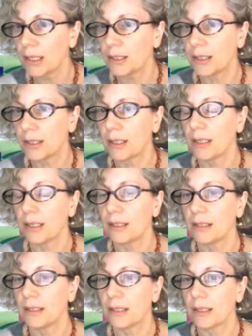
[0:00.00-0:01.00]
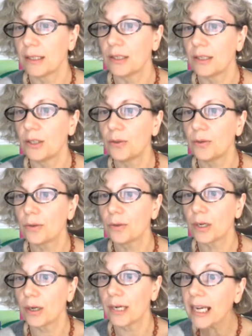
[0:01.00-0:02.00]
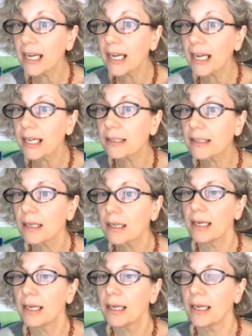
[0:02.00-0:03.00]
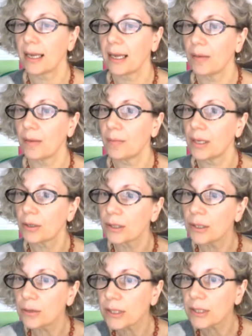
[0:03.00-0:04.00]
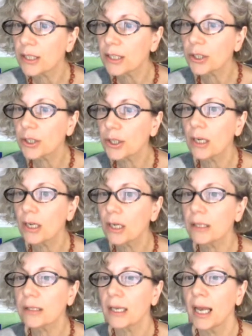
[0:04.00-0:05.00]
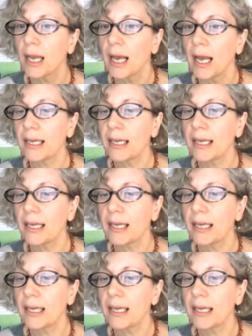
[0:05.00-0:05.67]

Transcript: the new colleagues, it can be the new teachers, and